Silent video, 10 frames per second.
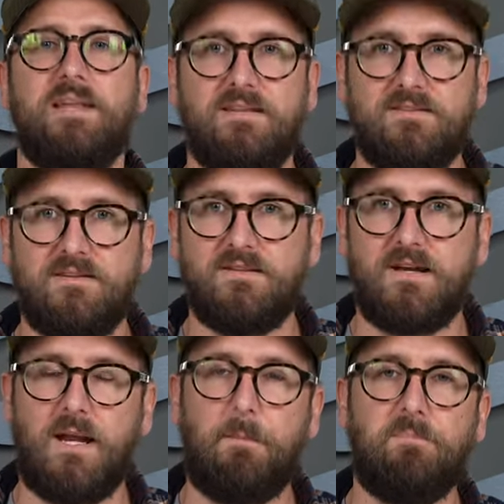lens, because it
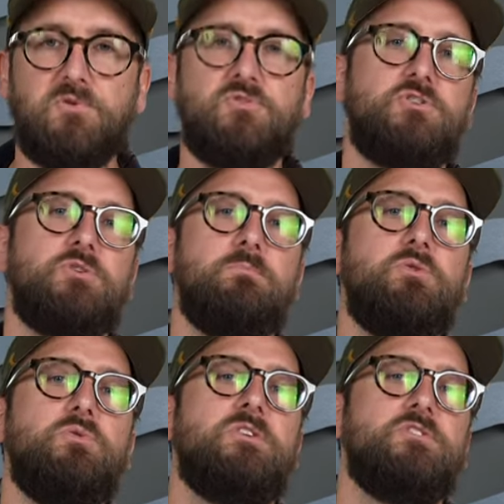kind of boosts your
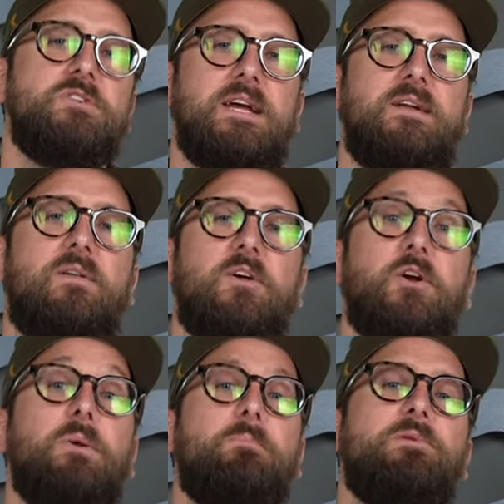mood because you're getting all the
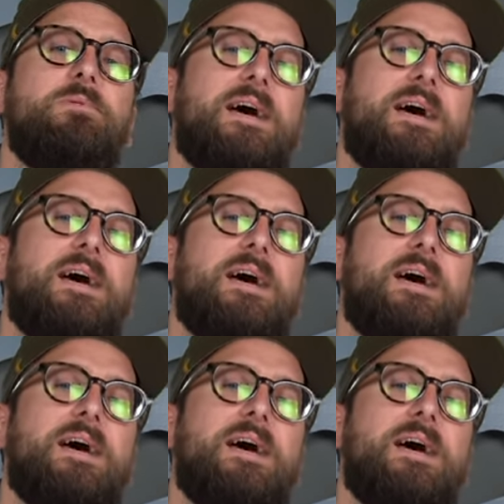good blue